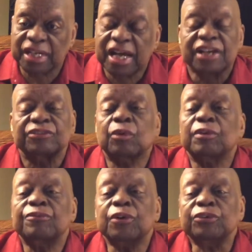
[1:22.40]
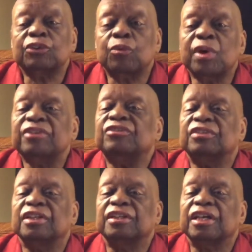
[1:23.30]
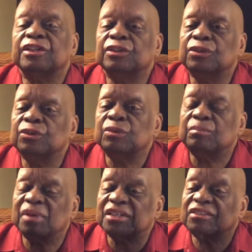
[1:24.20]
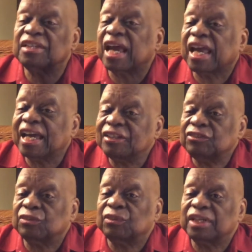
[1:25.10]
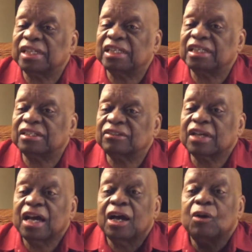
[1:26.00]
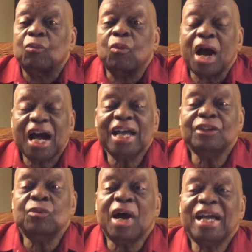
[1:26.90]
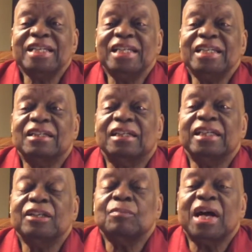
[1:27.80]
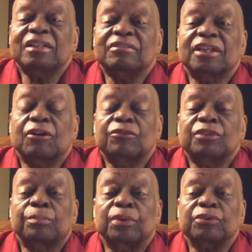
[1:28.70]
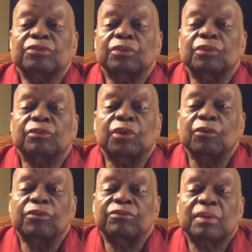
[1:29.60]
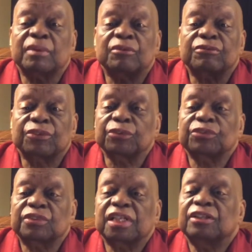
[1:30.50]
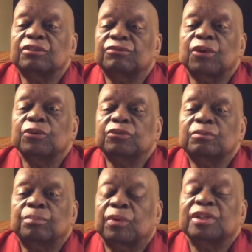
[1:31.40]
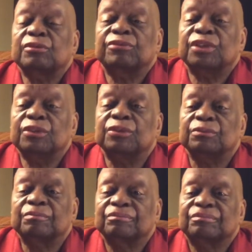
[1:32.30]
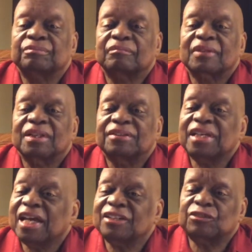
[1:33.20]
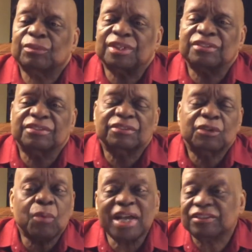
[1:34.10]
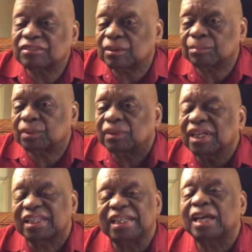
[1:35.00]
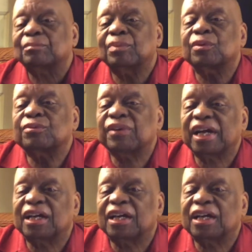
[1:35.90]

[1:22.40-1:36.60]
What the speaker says: So the first question you must answer is, why do I need to lead myself to personal growth from a first things first point of view? The answer is quite simple yet profound.